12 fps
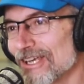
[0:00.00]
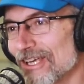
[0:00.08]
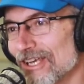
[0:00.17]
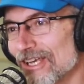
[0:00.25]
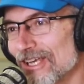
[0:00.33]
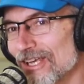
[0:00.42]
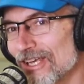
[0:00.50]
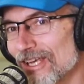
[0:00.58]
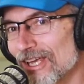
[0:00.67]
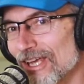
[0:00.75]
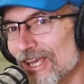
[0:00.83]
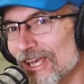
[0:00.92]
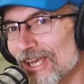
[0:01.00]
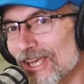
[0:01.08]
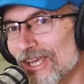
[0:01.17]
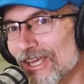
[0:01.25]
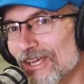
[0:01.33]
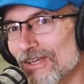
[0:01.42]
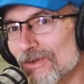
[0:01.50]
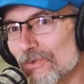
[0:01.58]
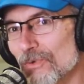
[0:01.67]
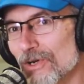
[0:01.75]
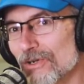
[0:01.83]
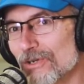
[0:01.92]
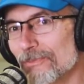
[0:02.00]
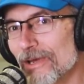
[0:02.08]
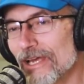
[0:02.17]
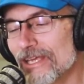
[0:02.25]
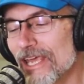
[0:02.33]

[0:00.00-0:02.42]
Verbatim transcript: I'm blacking out. And welcome back.